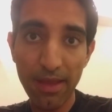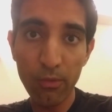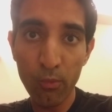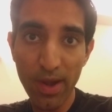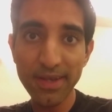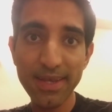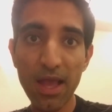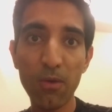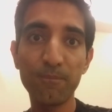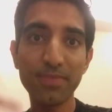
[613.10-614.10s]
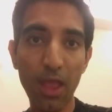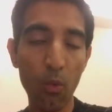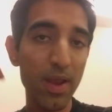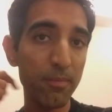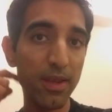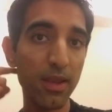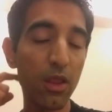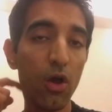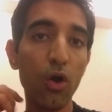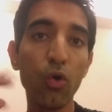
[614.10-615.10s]
right now, 1 minute,
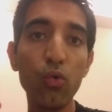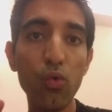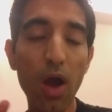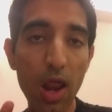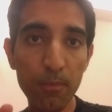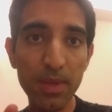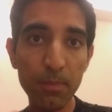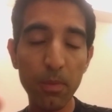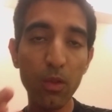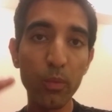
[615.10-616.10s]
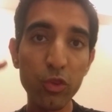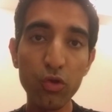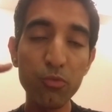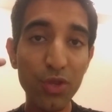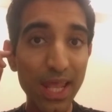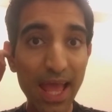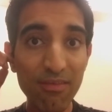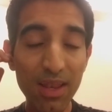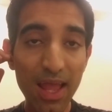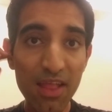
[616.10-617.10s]
who are people with whom you can
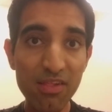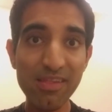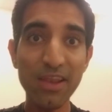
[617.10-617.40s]
have alliances,